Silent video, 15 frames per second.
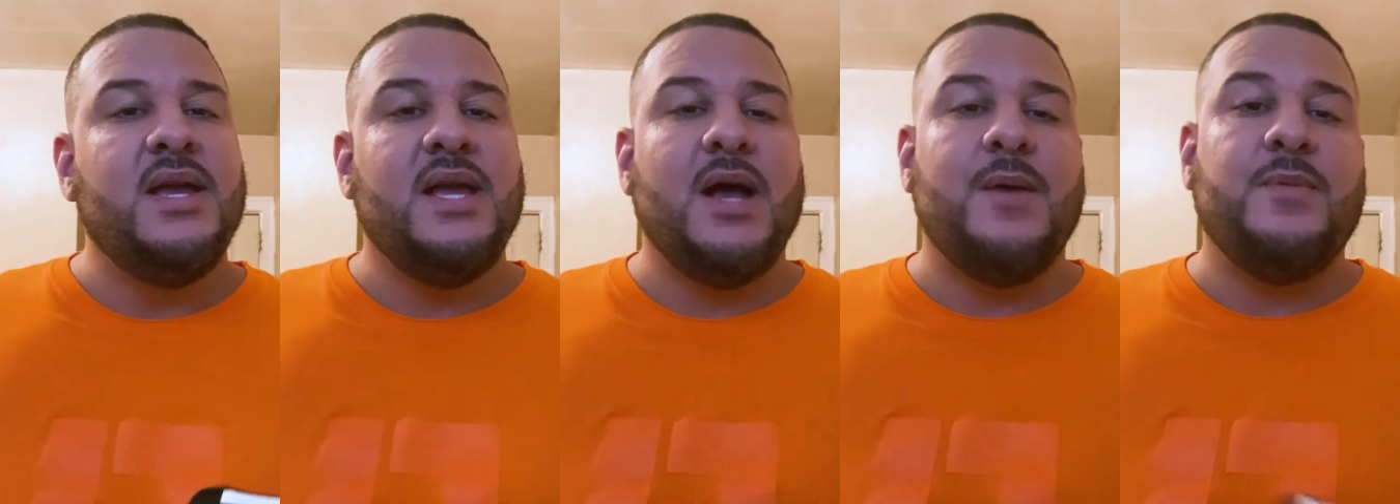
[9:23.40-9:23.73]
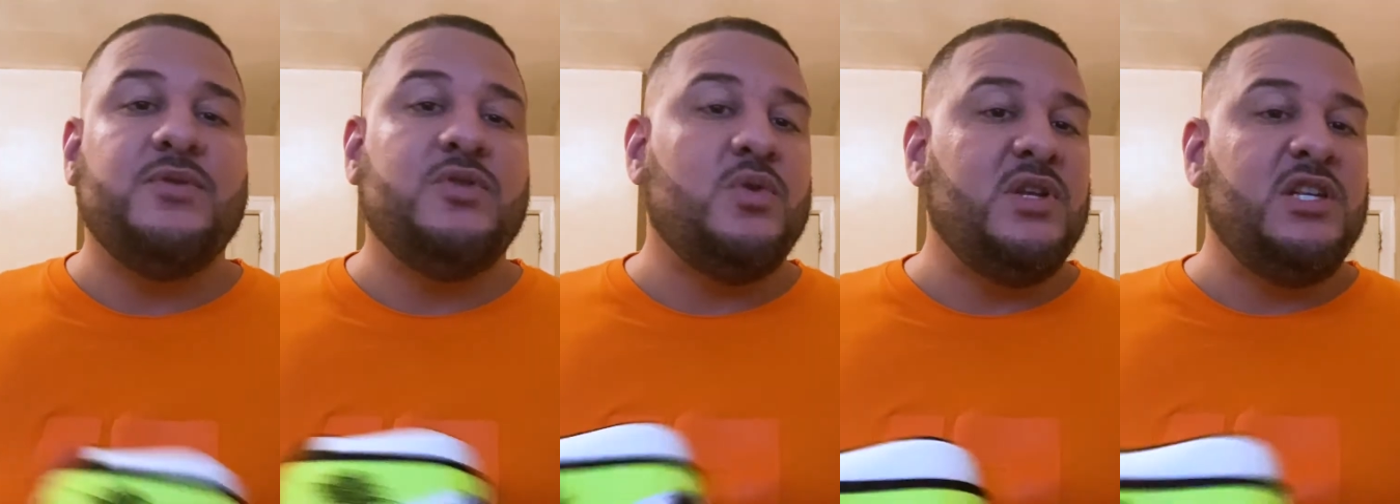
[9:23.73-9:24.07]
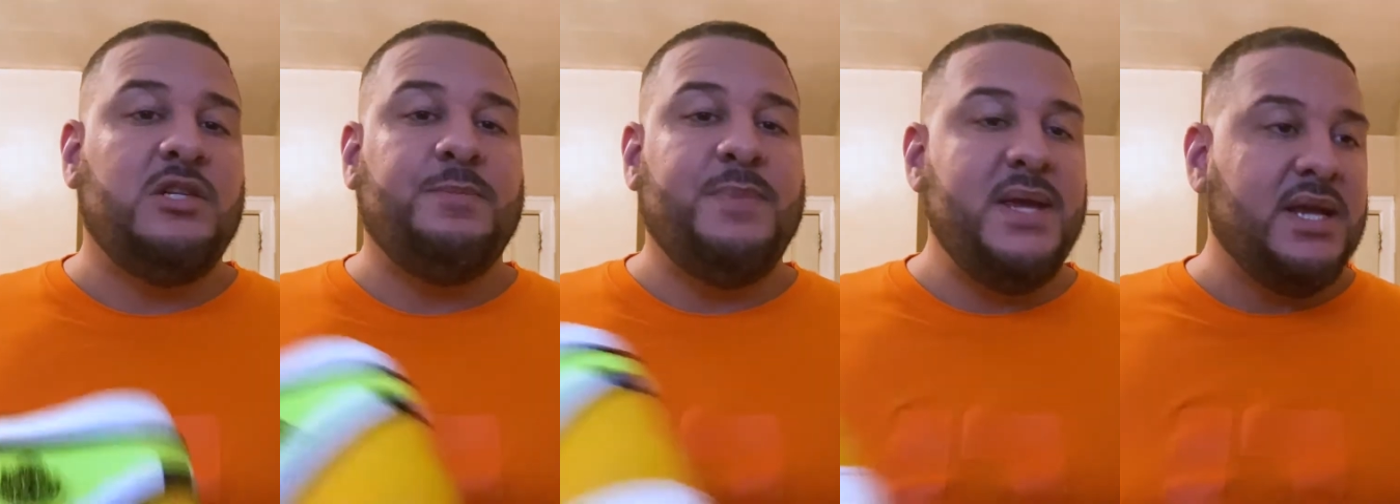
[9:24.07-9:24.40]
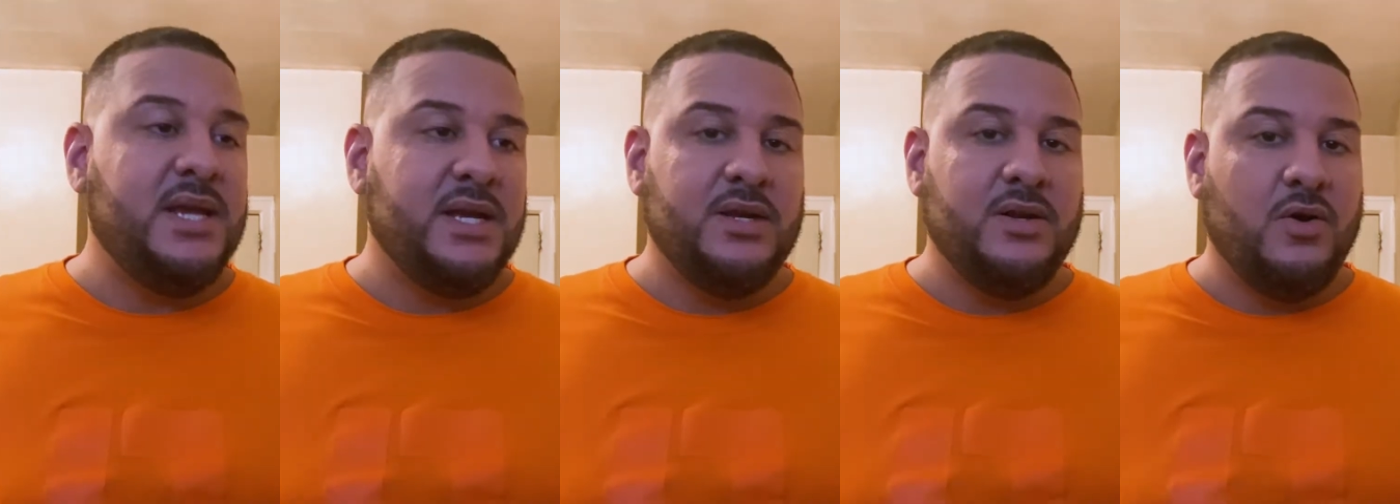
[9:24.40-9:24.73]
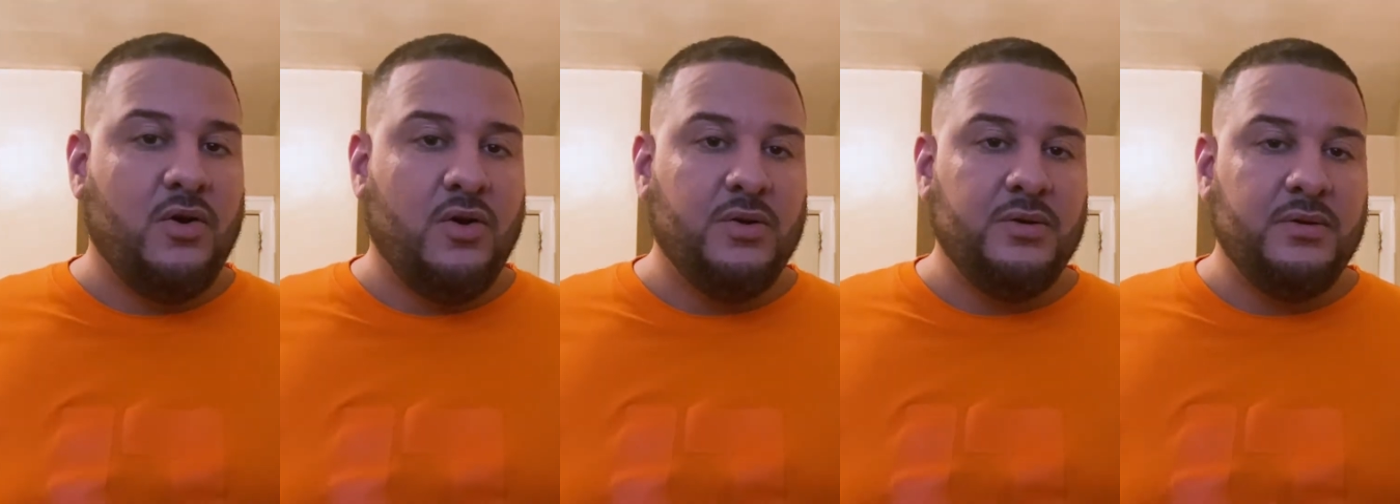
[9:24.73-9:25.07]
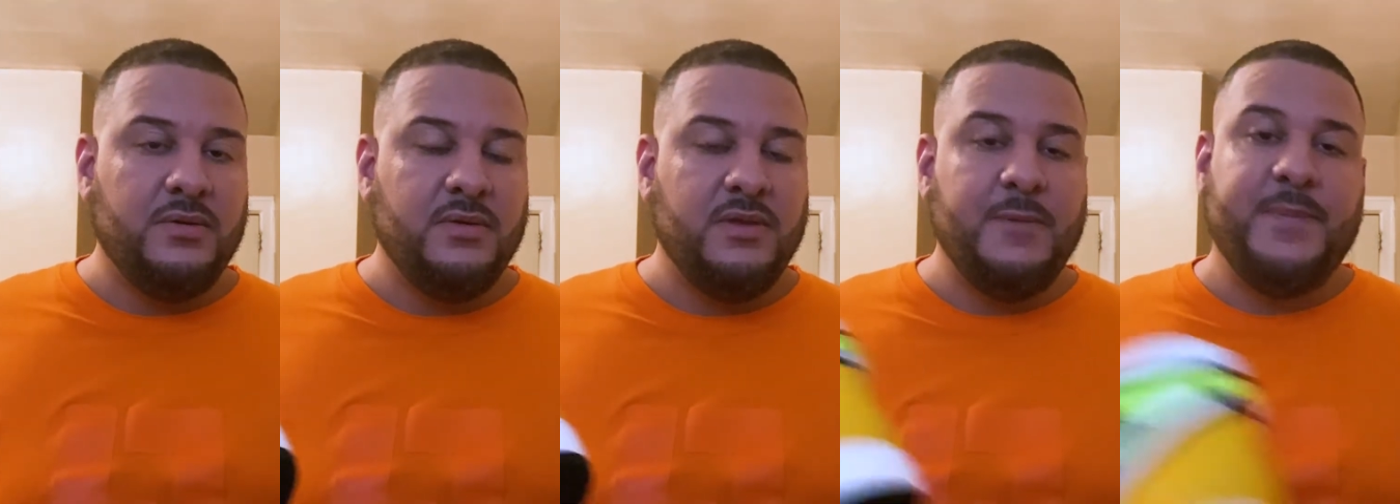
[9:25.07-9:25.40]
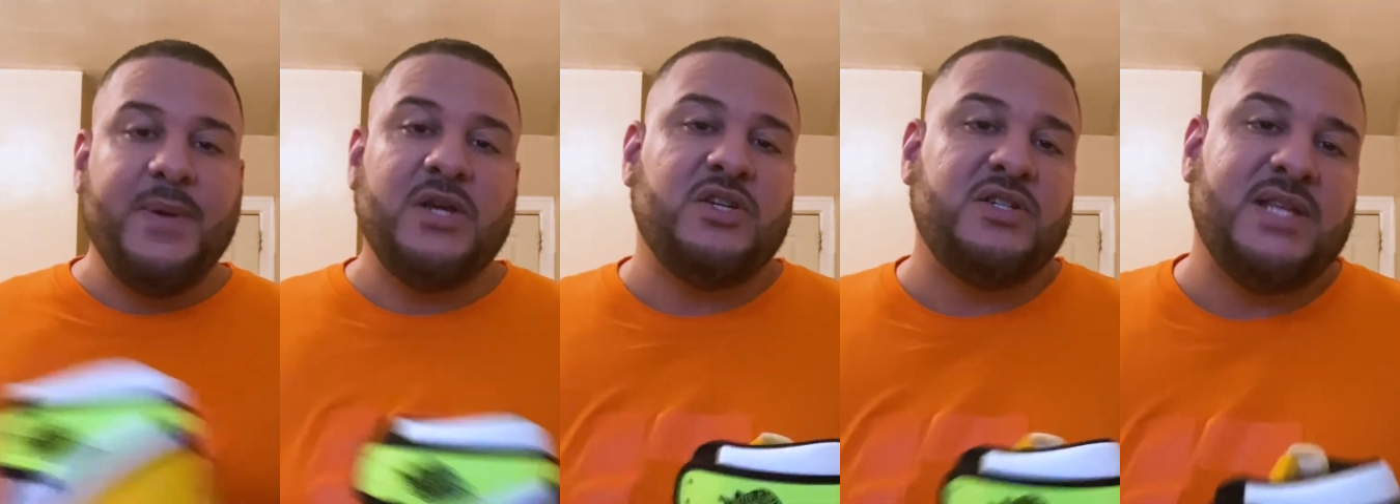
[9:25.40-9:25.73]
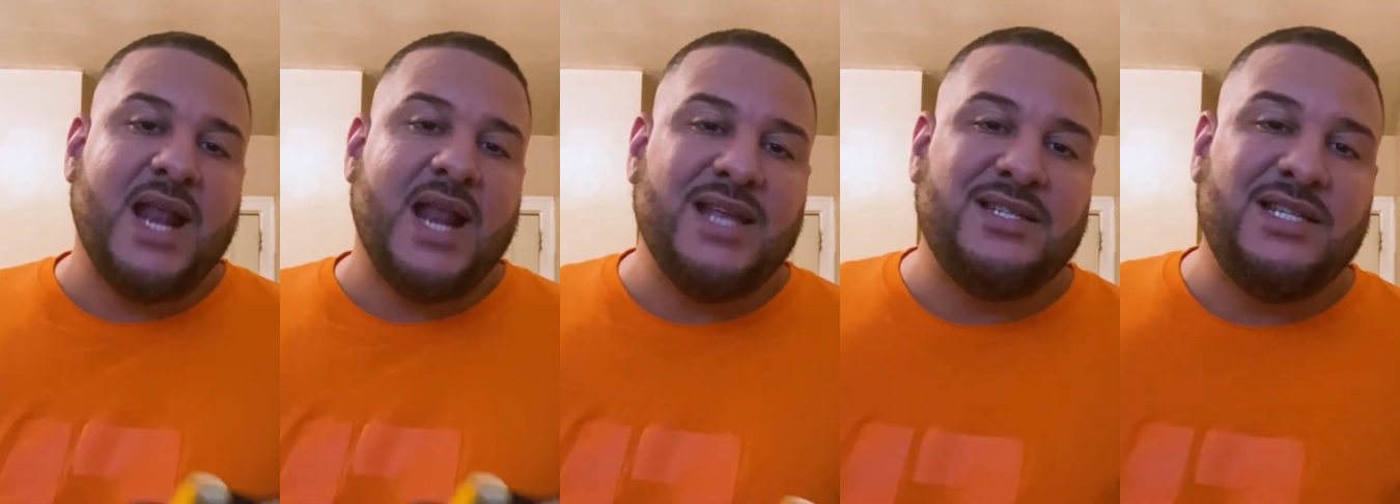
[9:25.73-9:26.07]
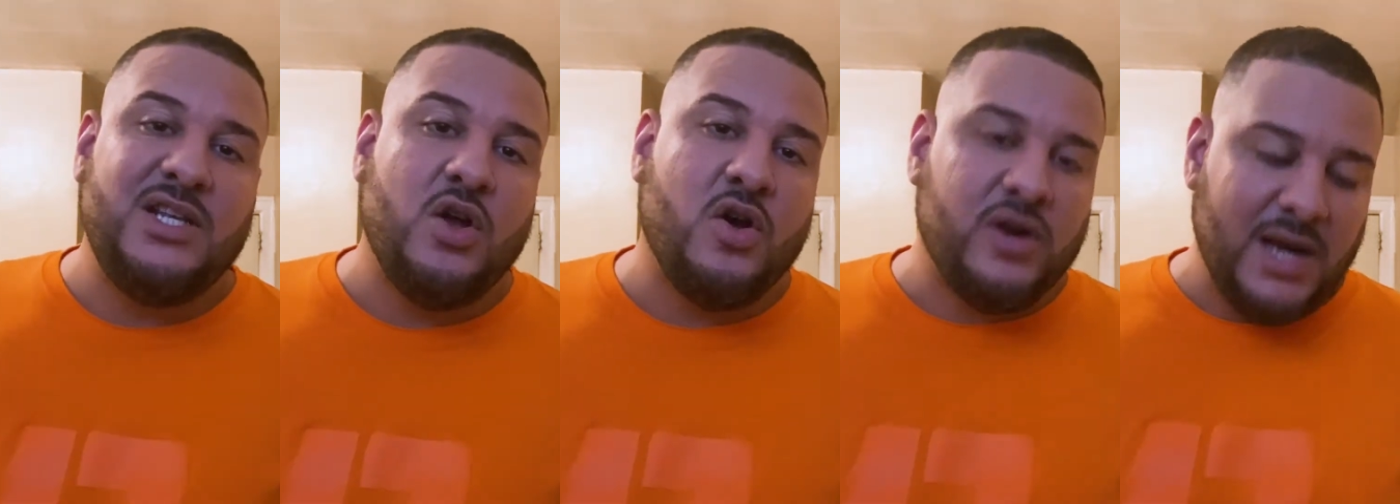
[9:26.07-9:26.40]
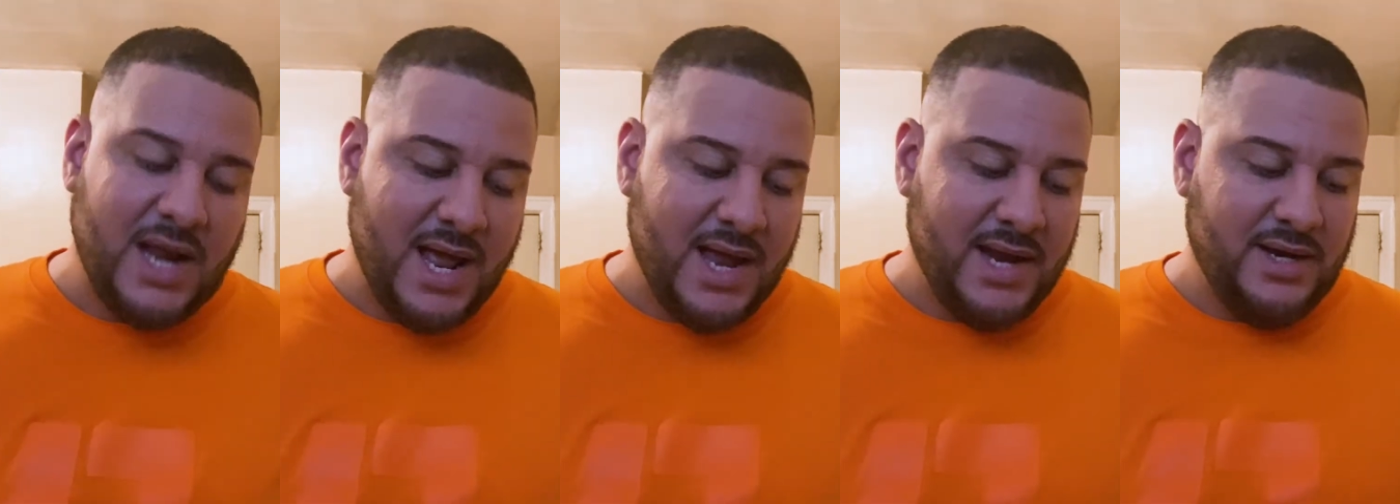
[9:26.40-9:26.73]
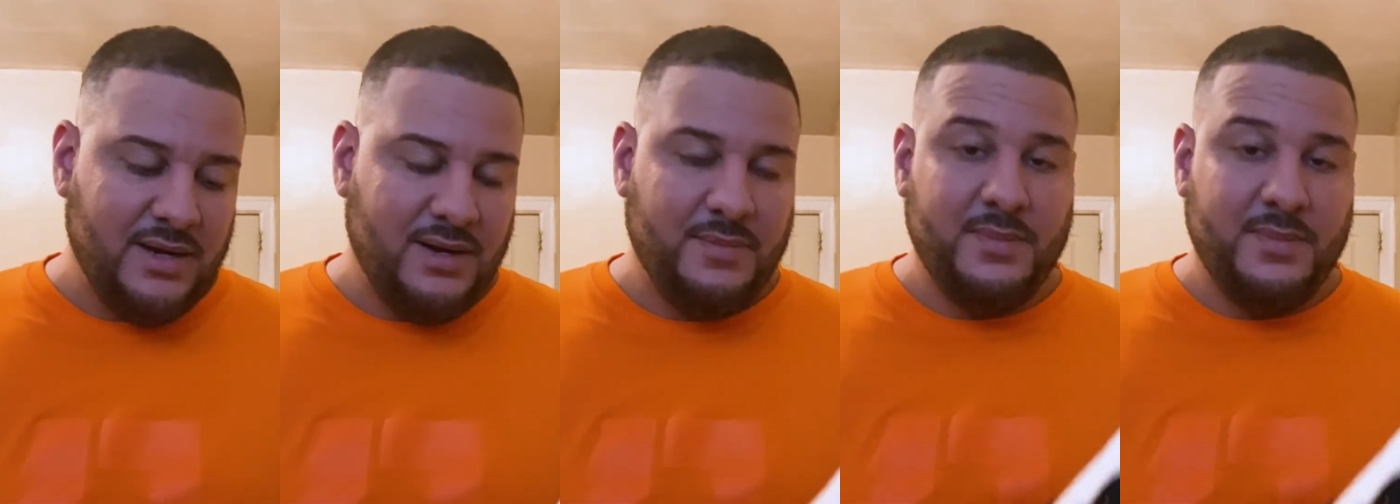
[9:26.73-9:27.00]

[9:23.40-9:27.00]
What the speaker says: I was only speaking on the pictures that I'd seen online.